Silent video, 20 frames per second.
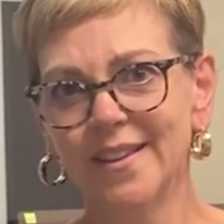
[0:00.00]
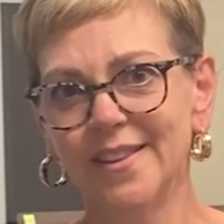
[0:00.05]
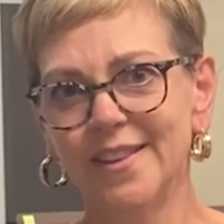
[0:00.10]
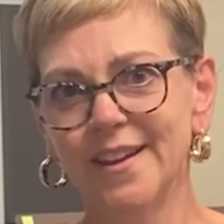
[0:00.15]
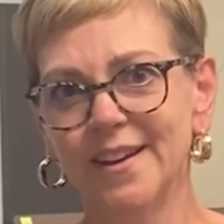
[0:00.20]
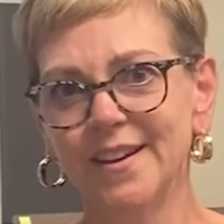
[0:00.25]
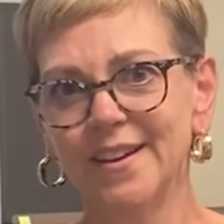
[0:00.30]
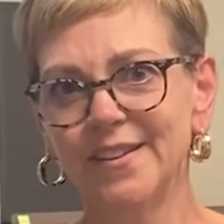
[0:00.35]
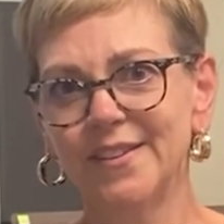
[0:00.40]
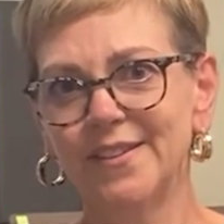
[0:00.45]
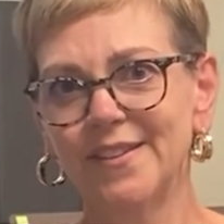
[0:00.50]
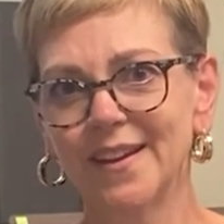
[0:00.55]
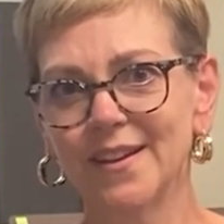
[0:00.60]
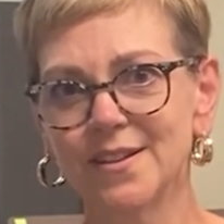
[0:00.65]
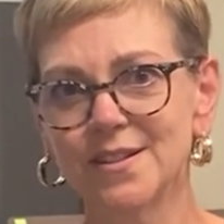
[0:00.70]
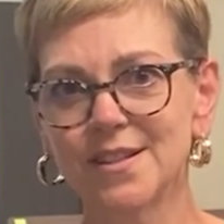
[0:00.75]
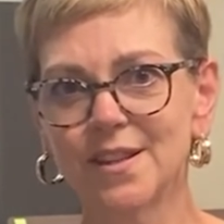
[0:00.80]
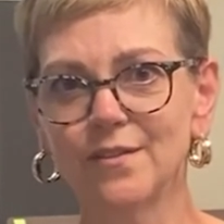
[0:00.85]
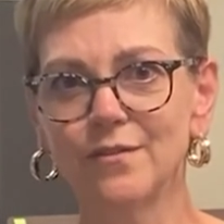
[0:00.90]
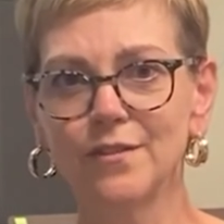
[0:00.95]
The
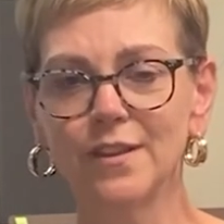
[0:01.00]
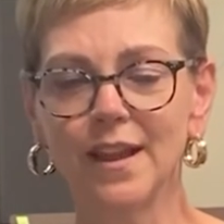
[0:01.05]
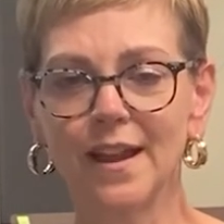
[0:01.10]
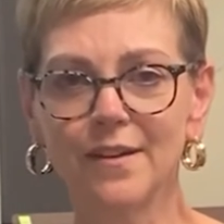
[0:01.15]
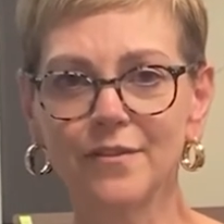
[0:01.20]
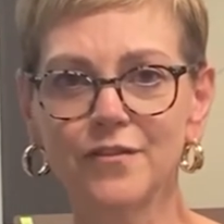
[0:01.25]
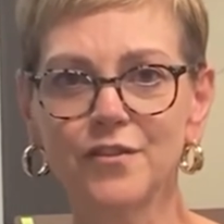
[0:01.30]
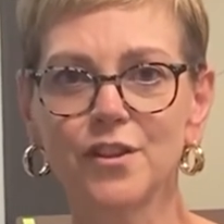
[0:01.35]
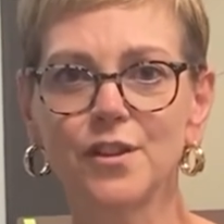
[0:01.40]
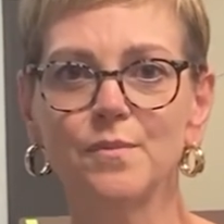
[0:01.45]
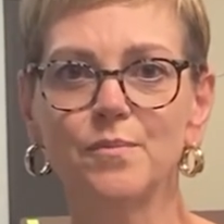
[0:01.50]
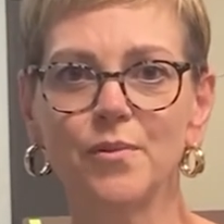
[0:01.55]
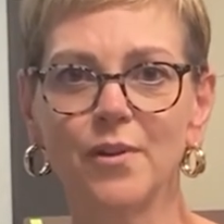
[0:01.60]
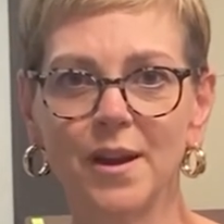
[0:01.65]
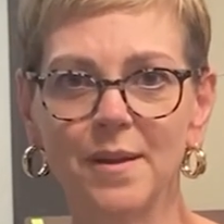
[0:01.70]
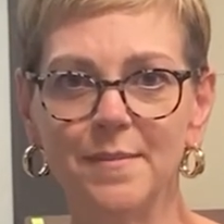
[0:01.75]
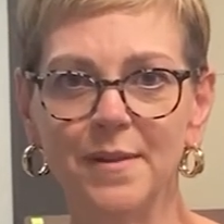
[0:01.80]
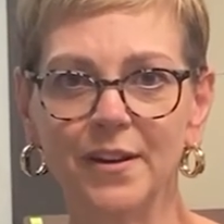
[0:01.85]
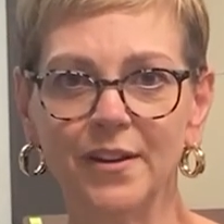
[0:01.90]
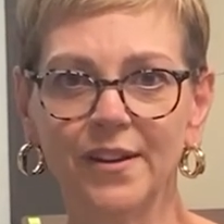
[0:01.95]
cells have left the
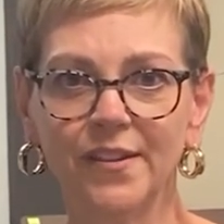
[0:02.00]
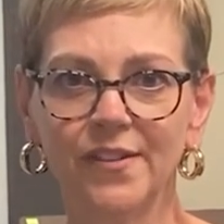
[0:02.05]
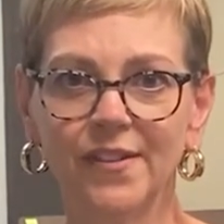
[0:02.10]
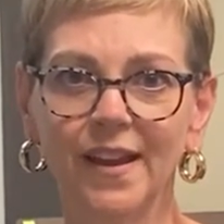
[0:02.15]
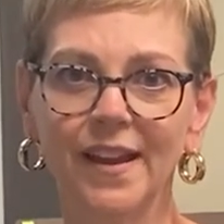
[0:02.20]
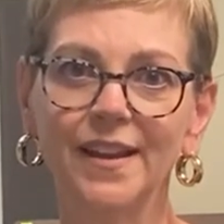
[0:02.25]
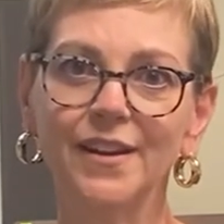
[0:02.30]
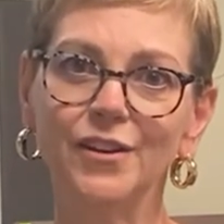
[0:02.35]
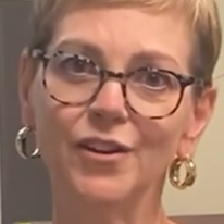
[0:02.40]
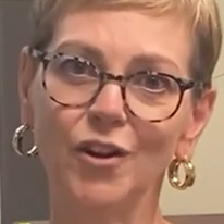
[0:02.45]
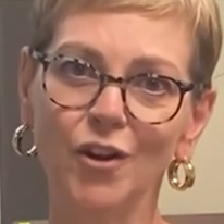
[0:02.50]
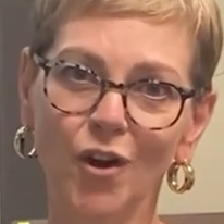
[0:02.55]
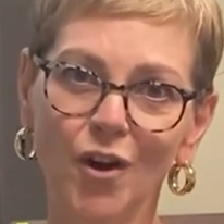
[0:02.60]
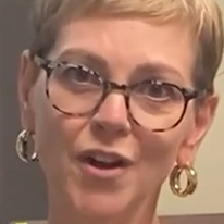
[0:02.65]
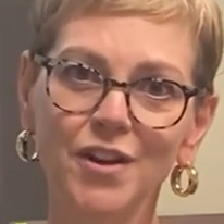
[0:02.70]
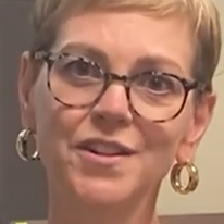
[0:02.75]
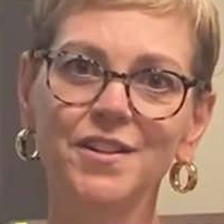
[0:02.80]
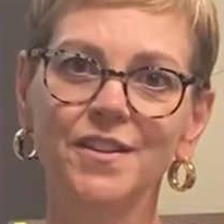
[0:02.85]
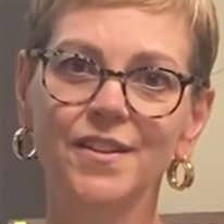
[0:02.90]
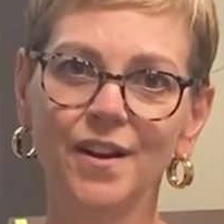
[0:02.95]
primary site and
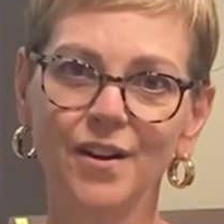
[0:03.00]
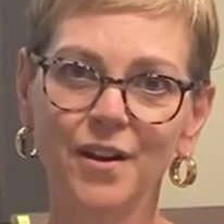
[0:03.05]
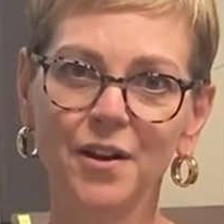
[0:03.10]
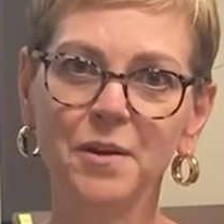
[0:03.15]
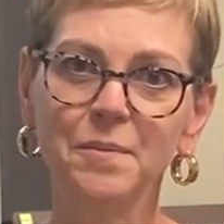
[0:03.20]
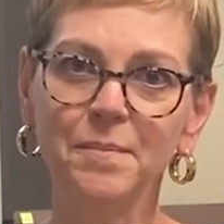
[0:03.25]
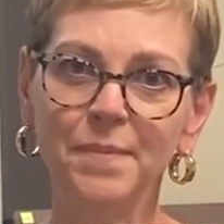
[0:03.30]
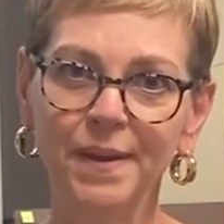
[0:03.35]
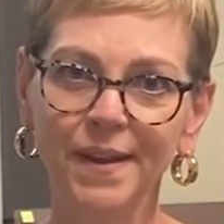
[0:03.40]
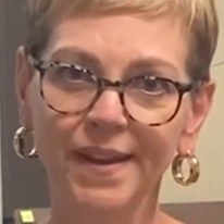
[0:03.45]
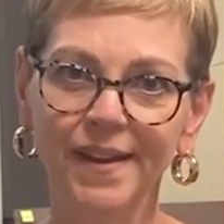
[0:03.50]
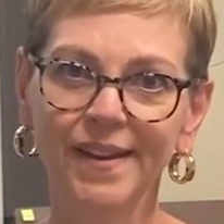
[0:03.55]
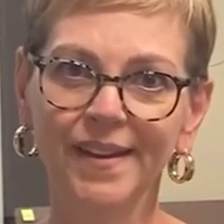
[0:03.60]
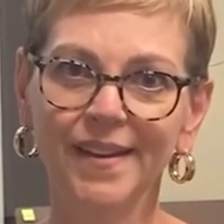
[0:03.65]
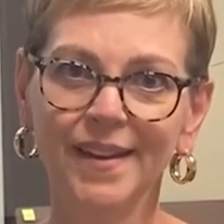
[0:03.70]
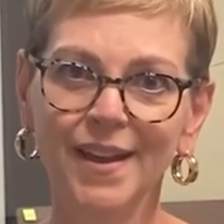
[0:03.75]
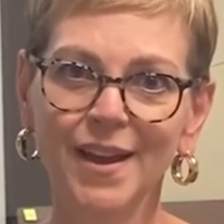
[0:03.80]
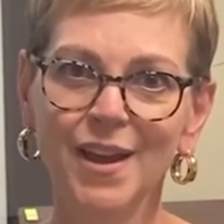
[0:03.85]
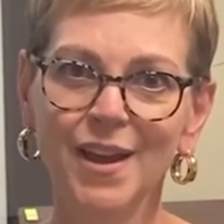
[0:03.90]
gone to the armpit